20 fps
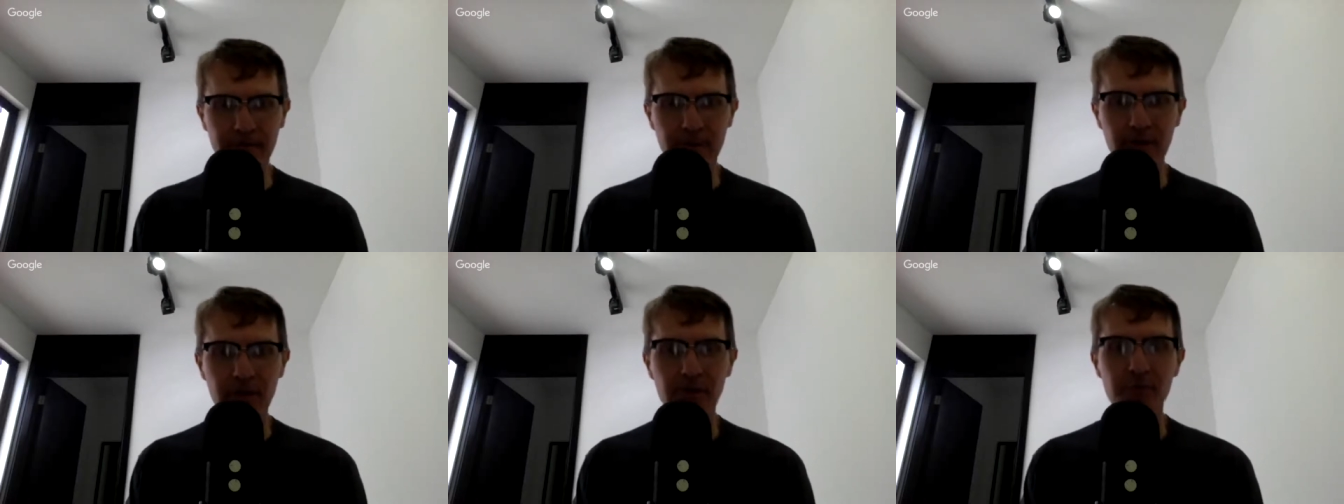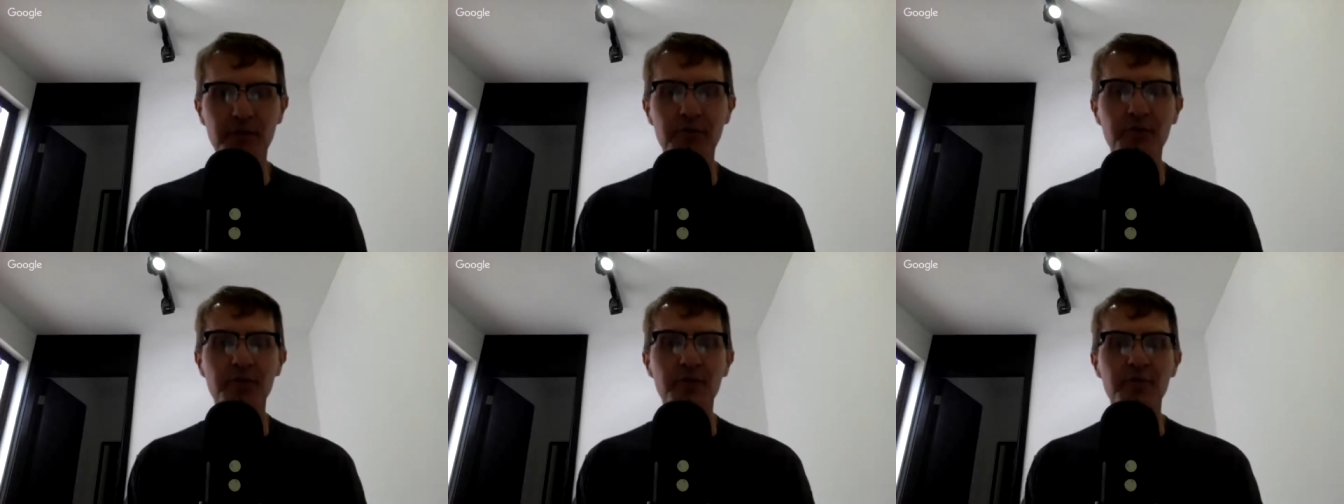
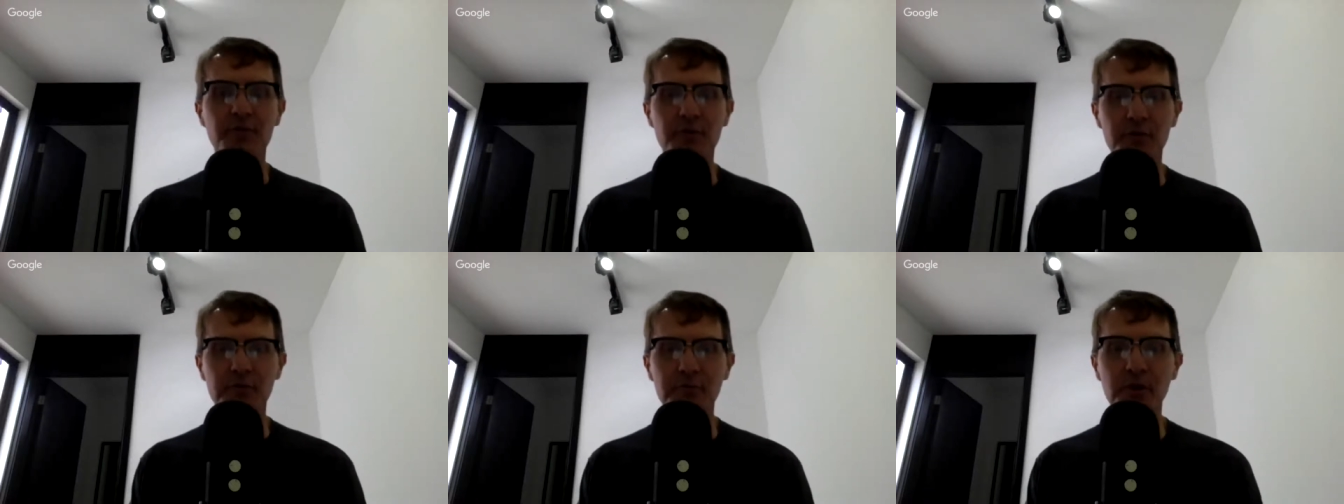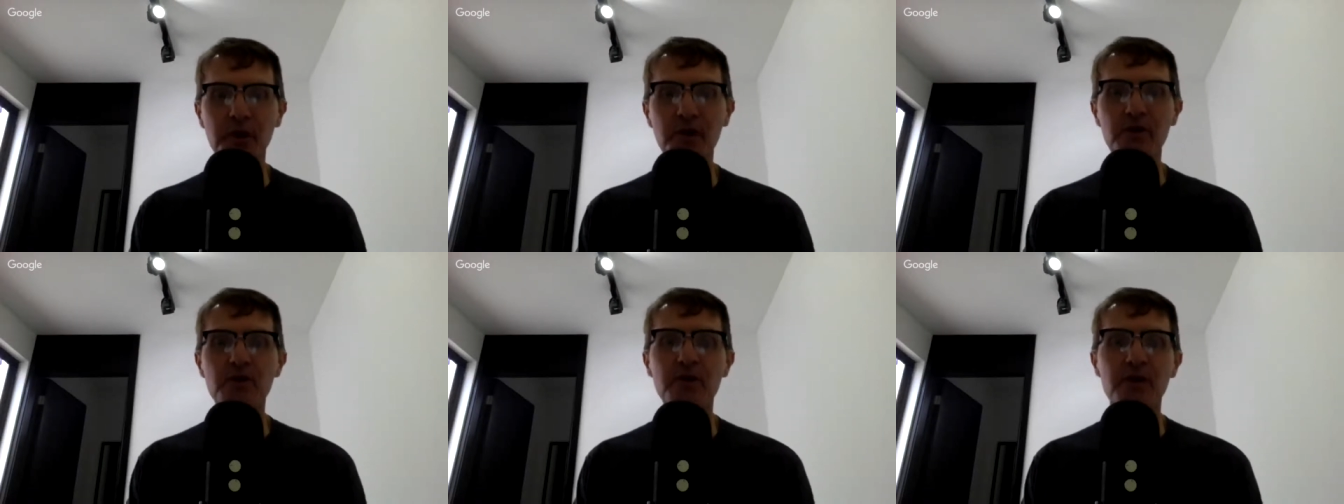the, the, the
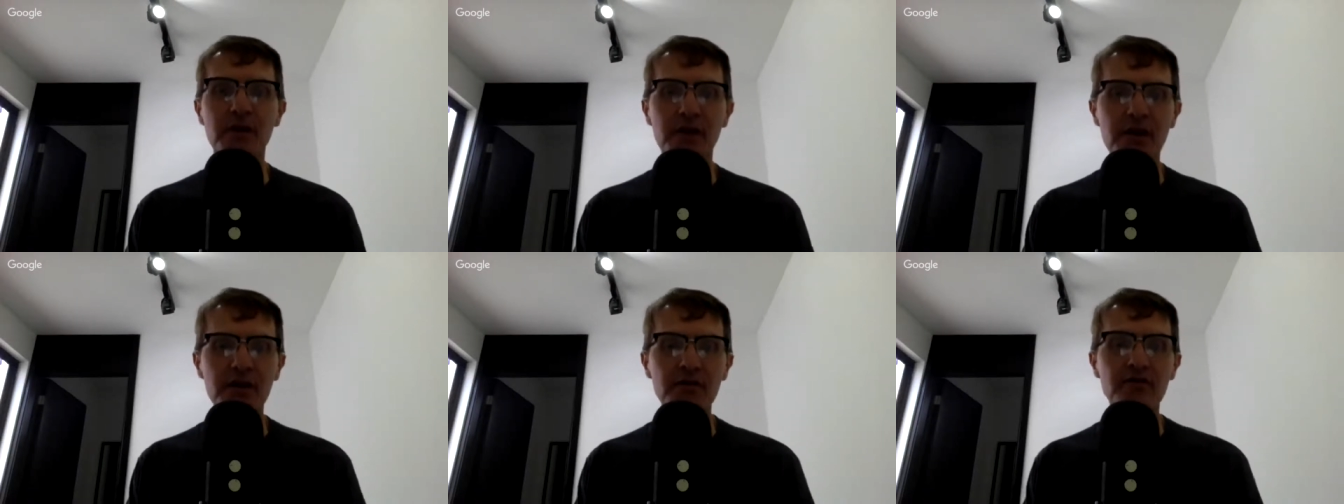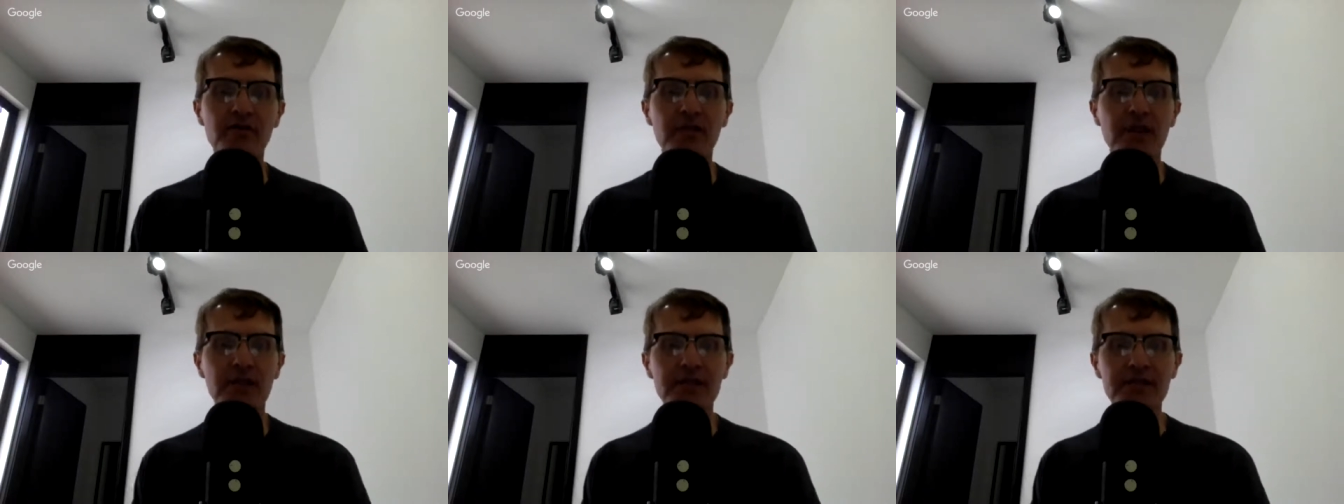bulk
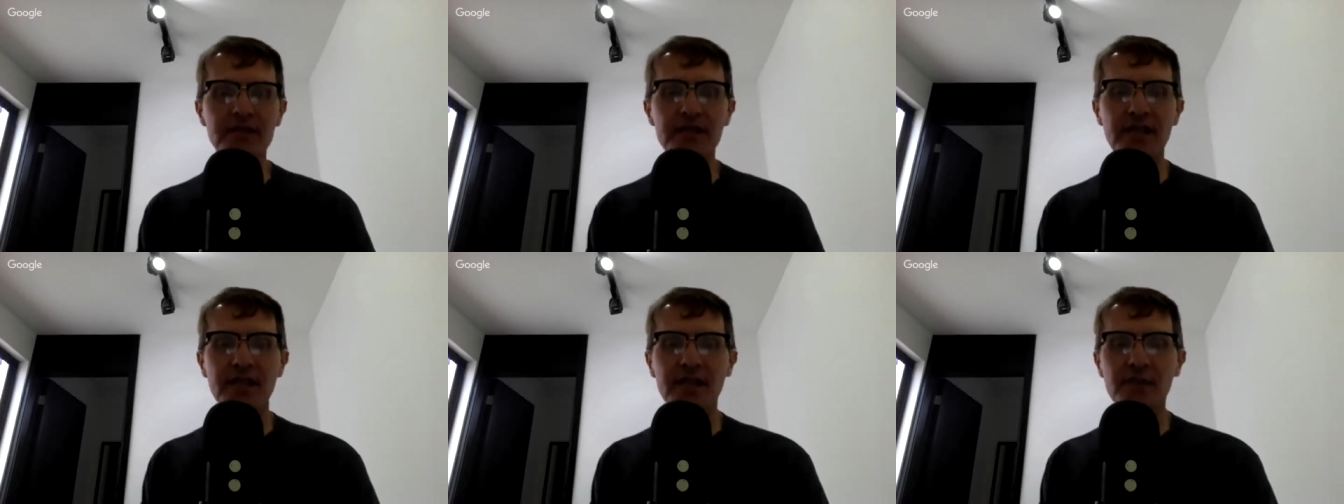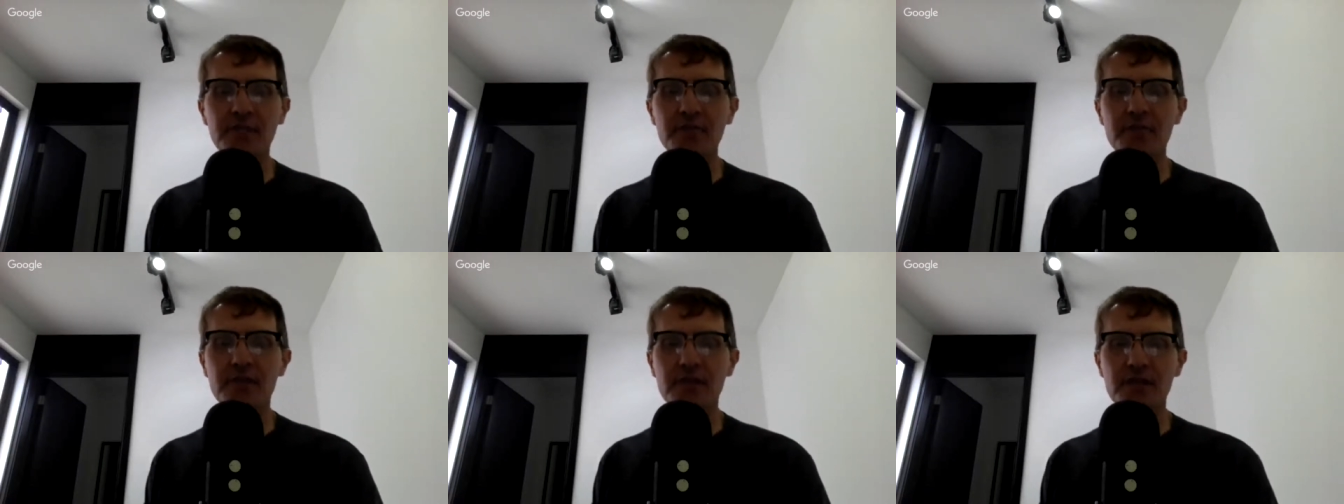of that
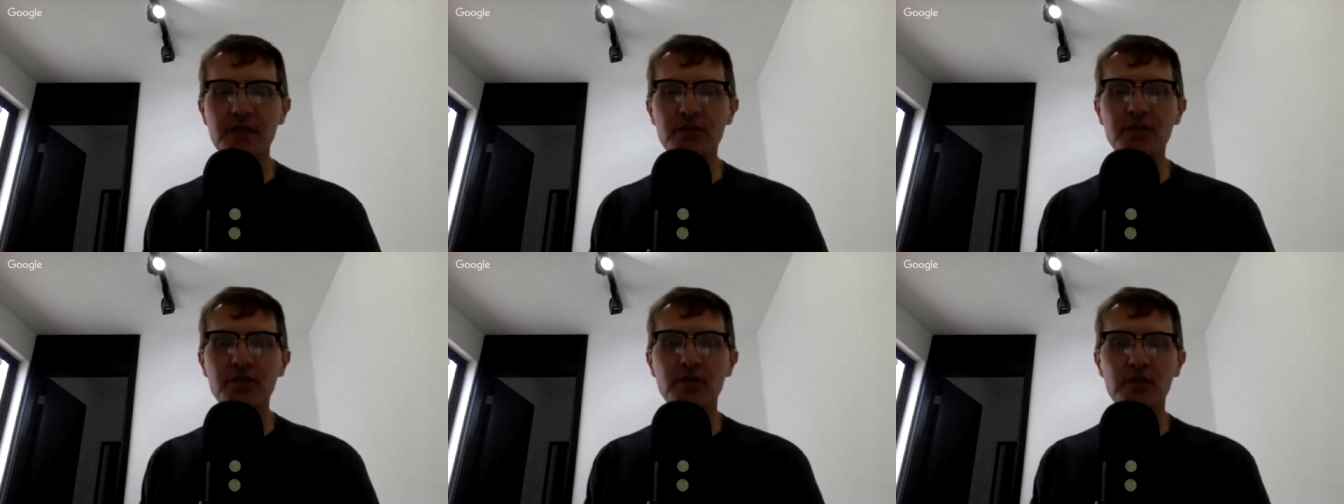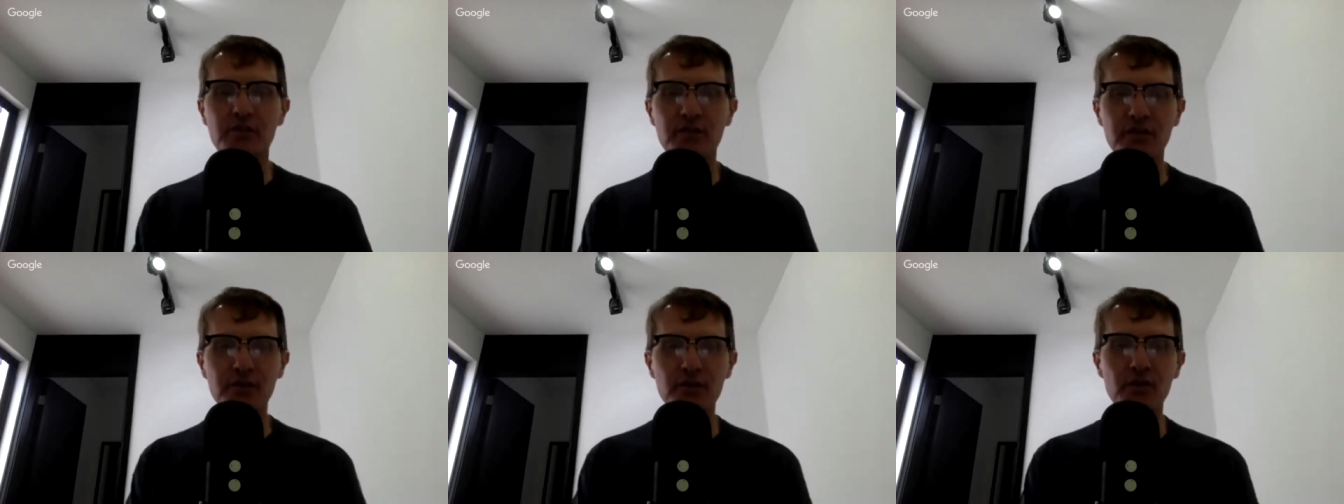same literature
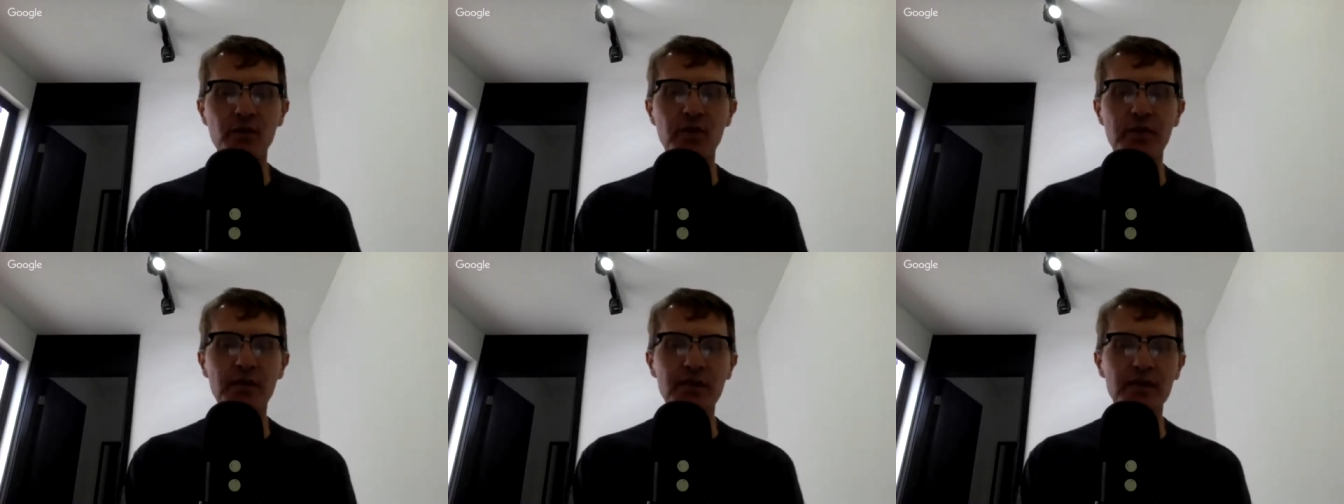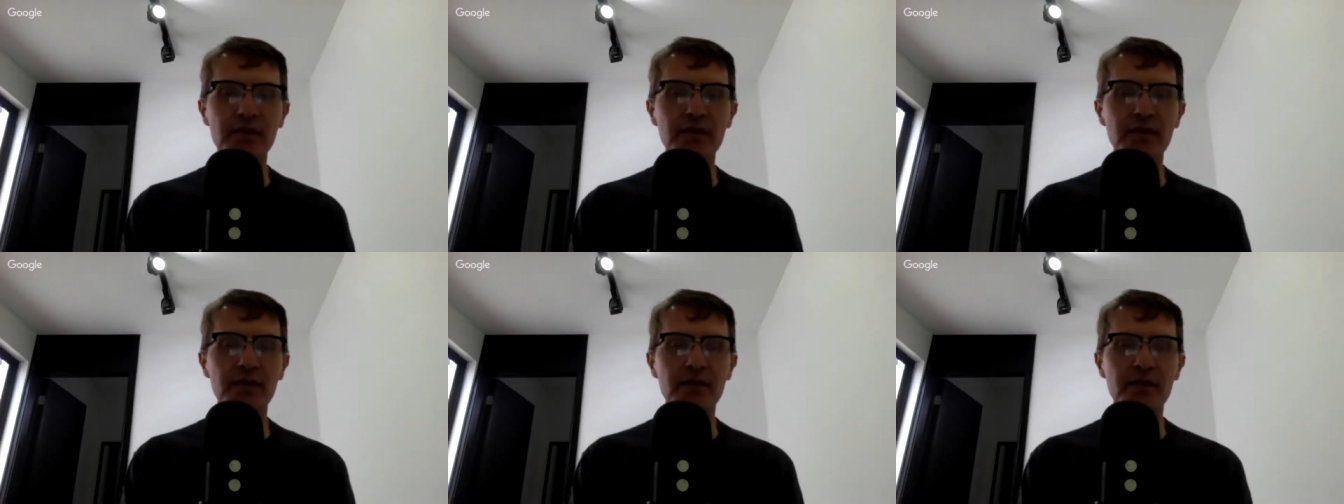review
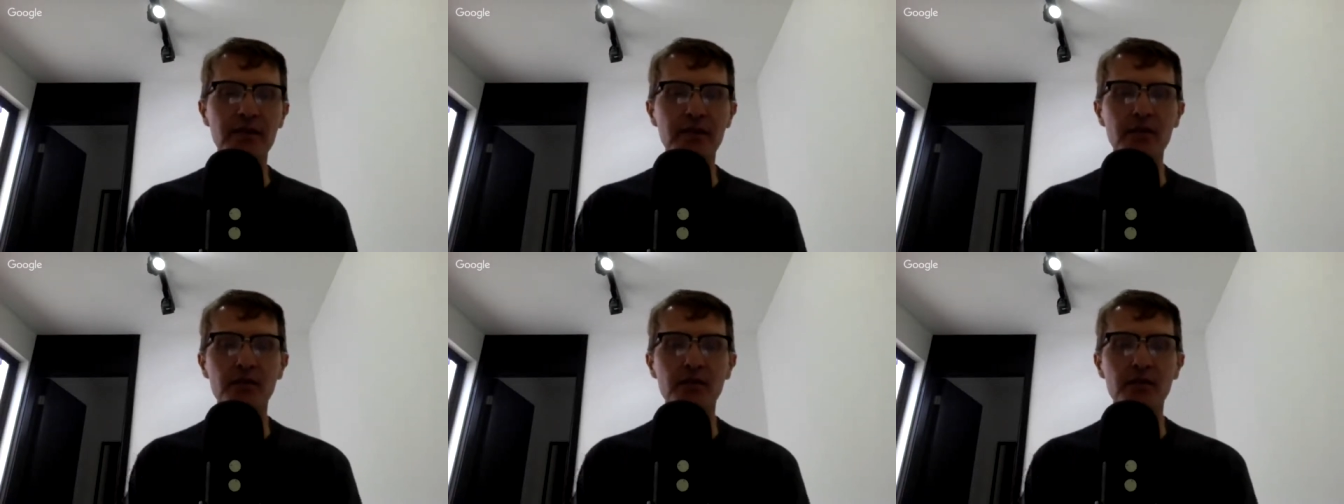in their